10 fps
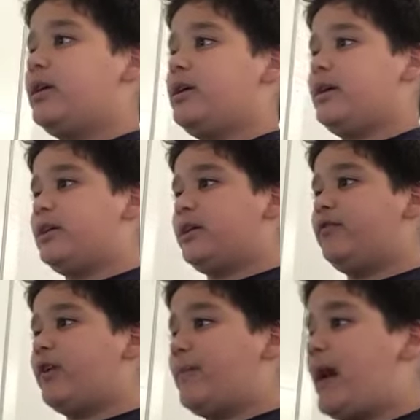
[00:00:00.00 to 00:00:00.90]
in
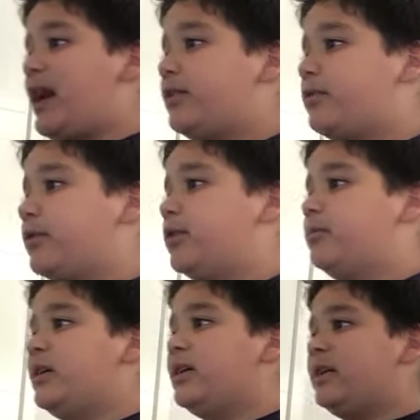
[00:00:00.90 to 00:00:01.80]
the back
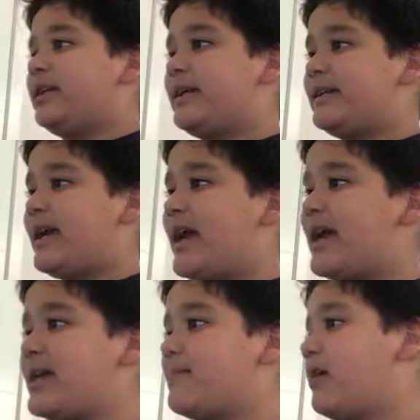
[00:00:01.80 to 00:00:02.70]
room, they
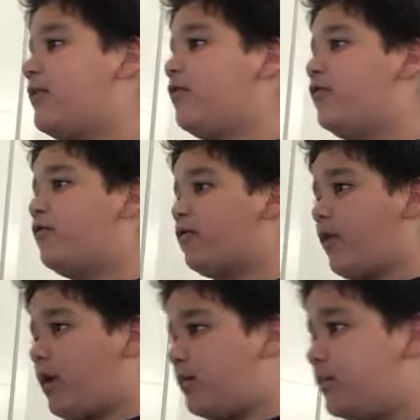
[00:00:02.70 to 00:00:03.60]
came
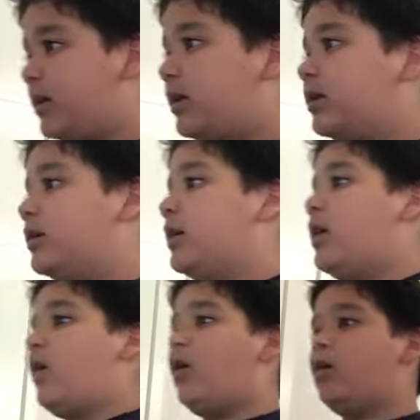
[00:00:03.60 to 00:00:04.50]
from
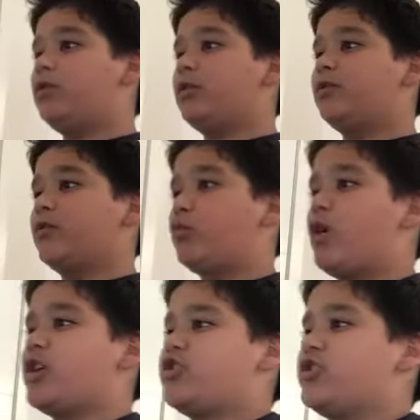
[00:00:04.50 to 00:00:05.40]
all over
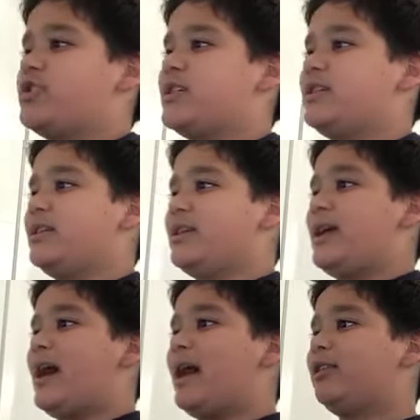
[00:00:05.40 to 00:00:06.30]
Washington and
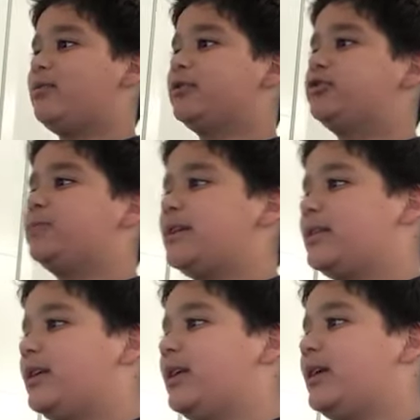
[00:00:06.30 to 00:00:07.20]
they highly
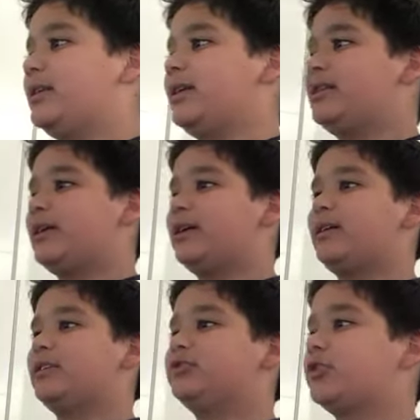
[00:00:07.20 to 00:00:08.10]
respected and they
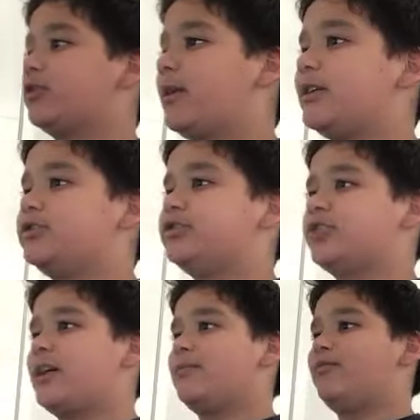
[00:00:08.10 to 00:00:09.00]
think it's the greatest
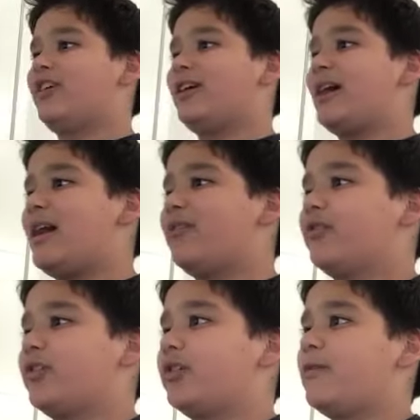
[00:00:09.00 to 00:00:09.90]
scam they
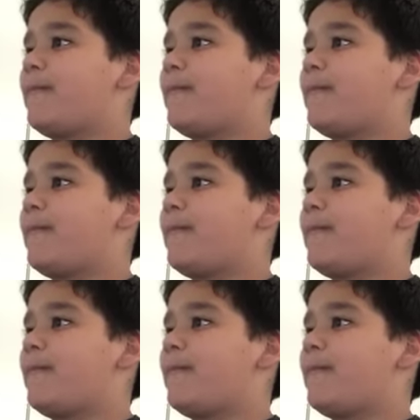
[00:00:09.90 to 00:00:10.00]
ever.